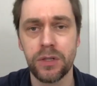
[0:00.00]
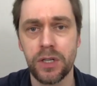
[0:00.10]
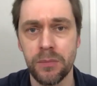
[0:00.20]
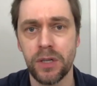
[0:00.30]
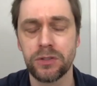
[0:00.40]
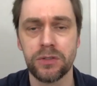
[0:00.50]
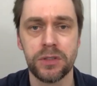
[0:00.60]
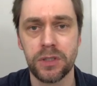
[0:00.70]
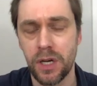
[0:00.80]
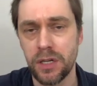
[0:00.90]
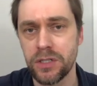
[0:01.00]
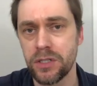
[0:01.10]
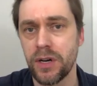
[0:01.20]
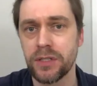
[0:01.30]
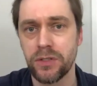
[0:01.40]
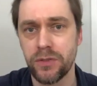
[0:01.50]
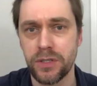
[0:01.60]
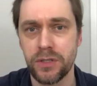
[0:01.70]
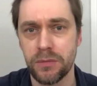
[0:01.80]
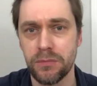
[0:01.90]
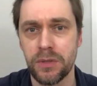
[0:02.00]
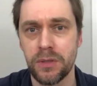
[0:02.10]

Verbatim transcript: commercials and the casting director trusts them.